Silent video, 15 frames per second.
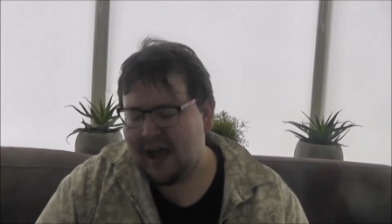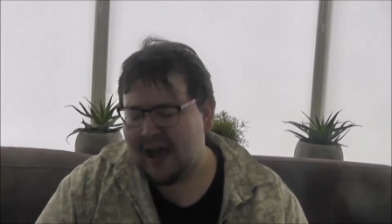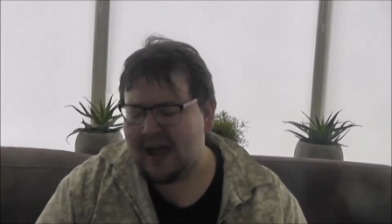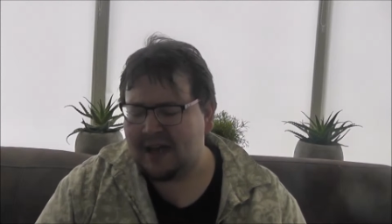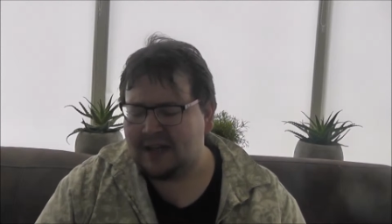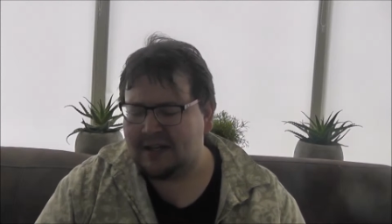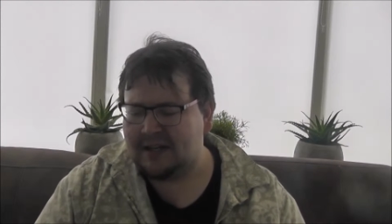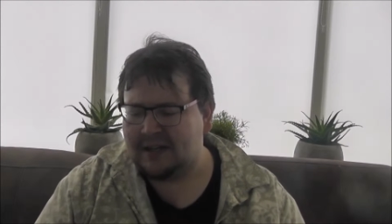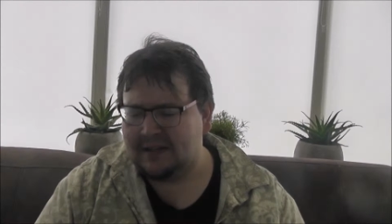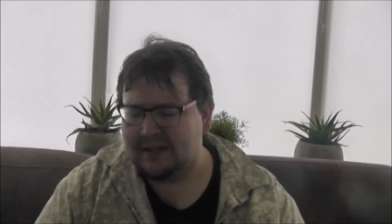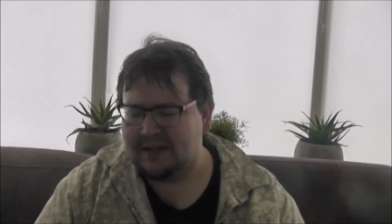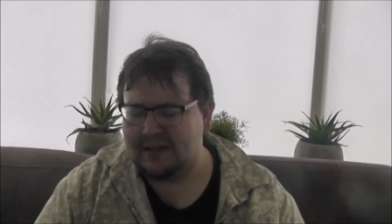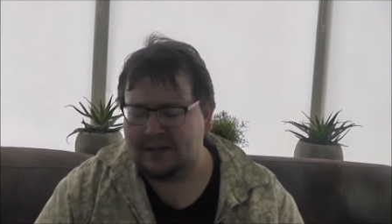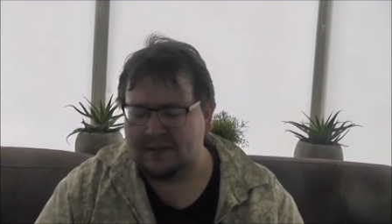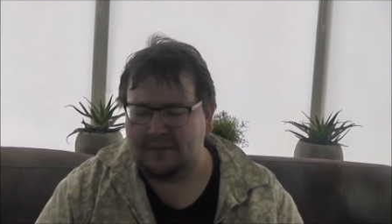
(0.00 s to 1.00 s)
and
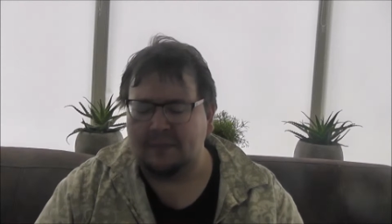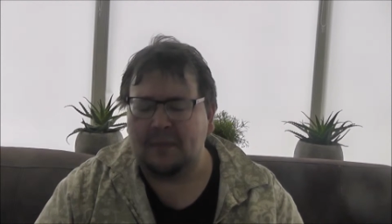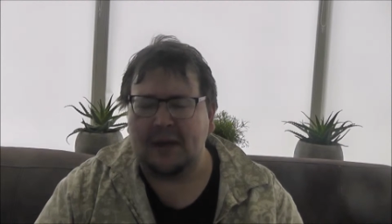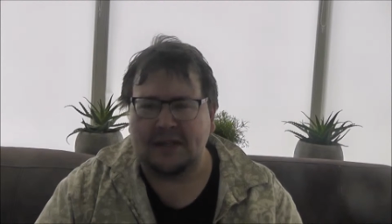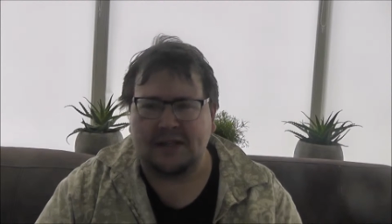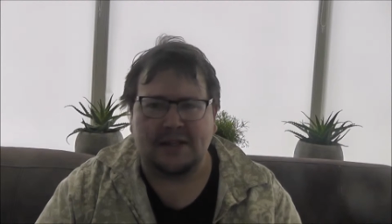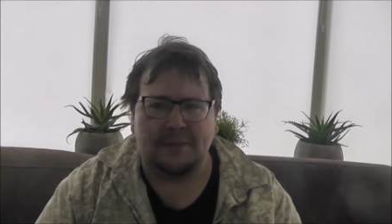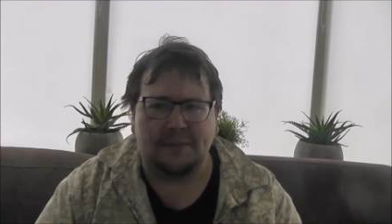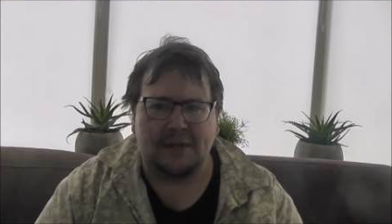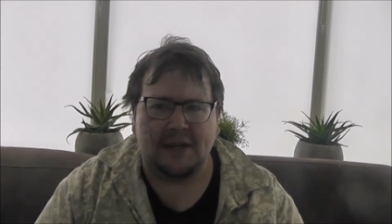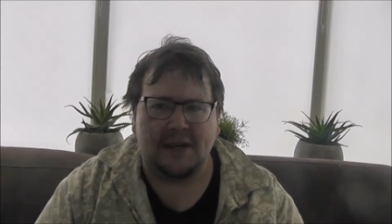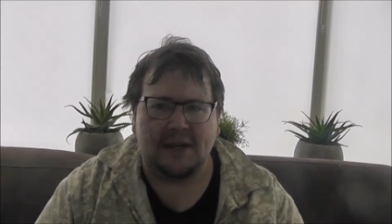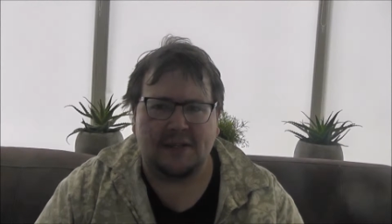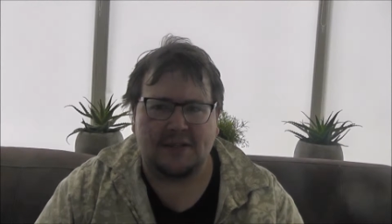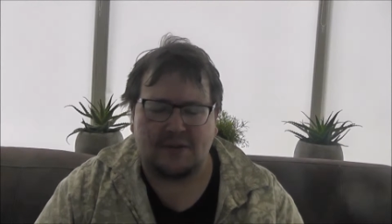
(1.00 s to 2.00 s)
the Mighty number
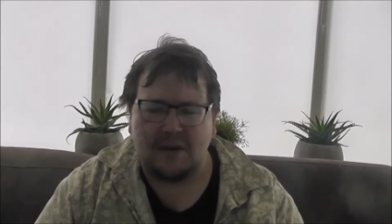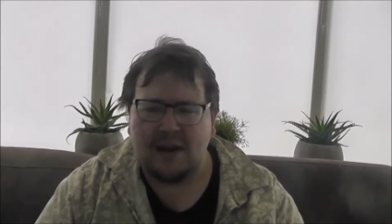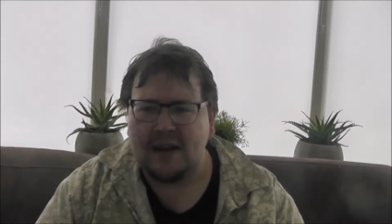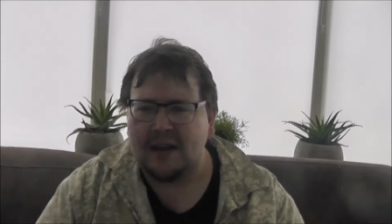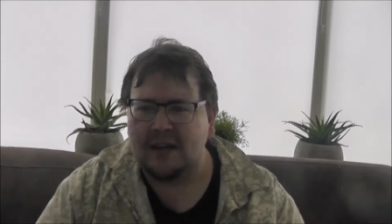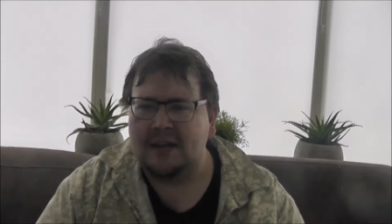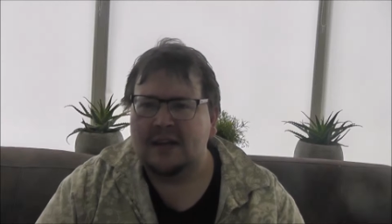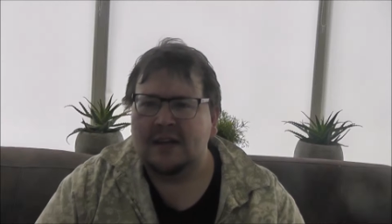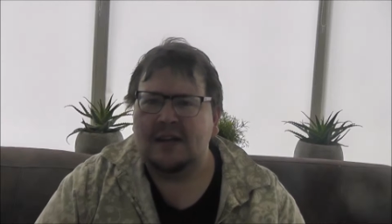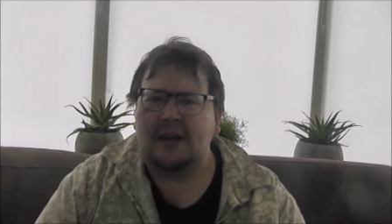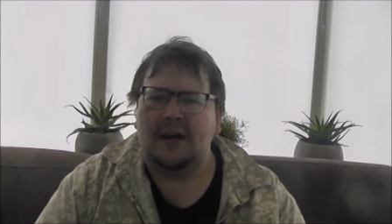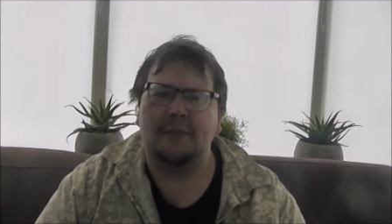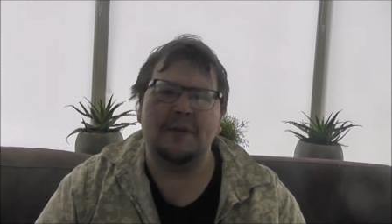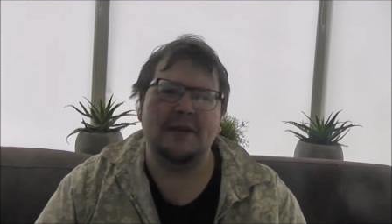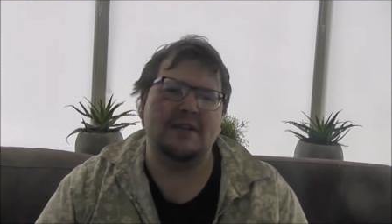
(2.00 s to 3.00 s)
9 trailer,
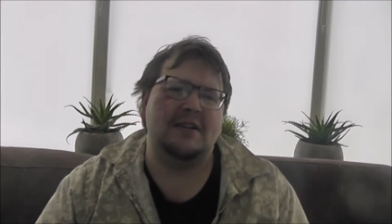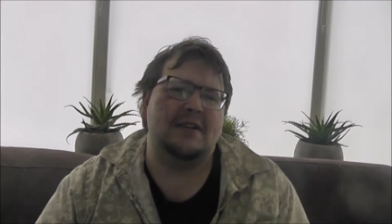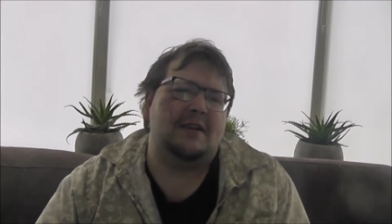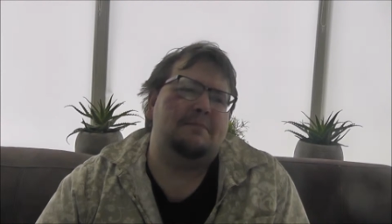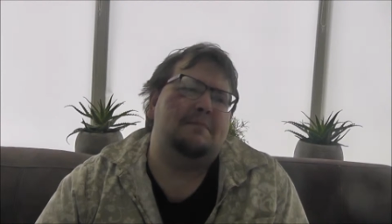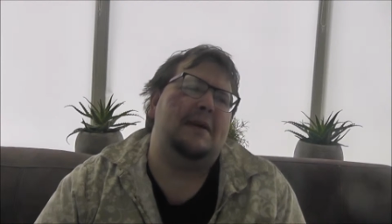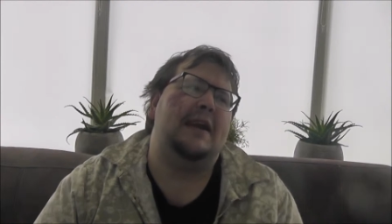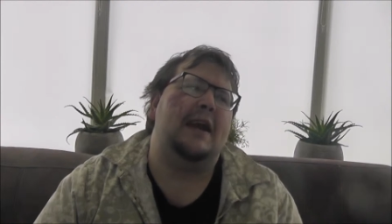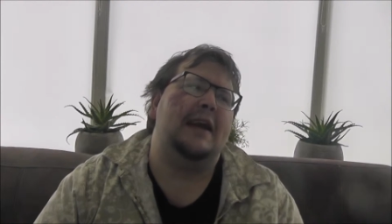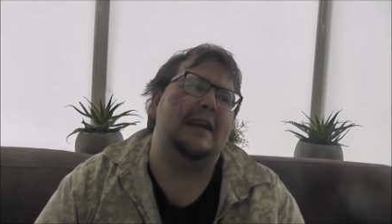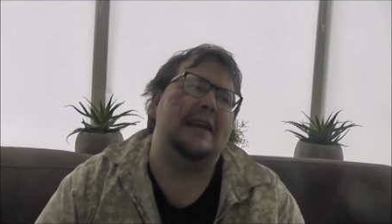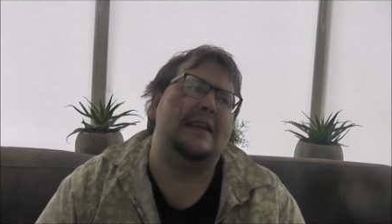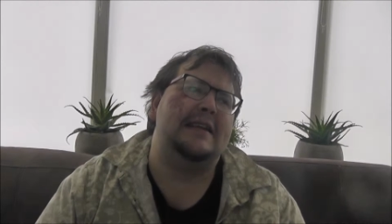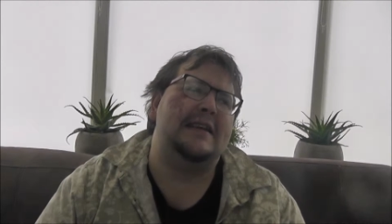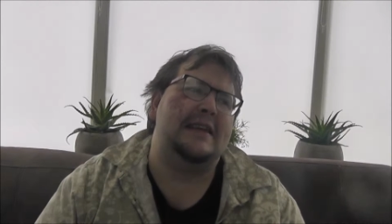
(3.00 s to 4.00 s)
I've been
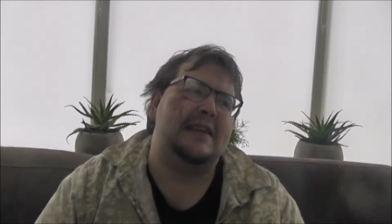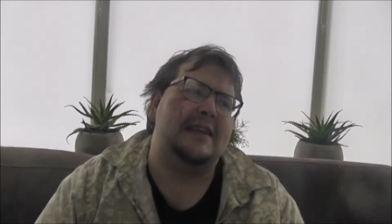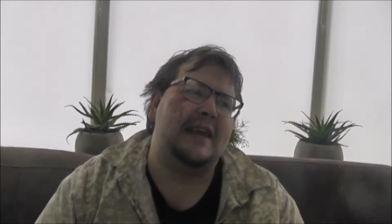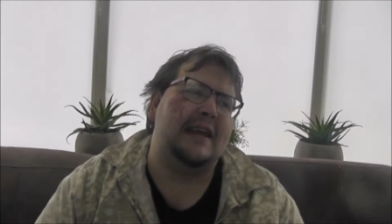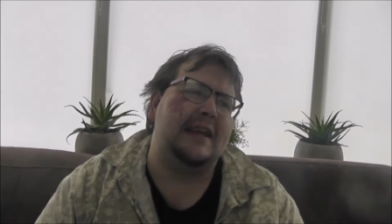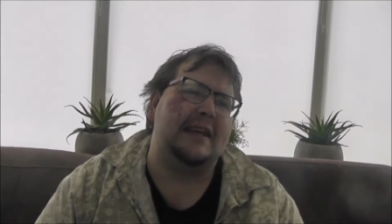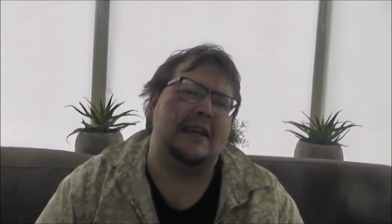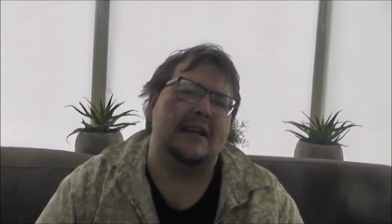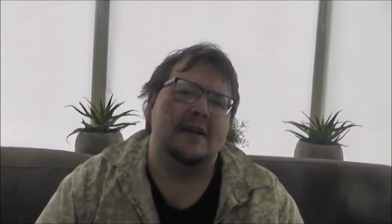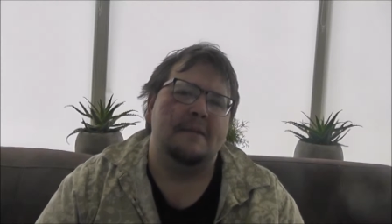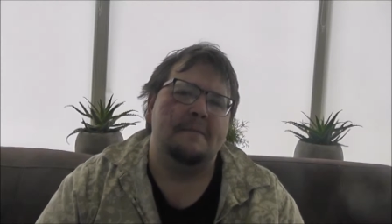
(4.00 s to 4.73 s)
beginning to think,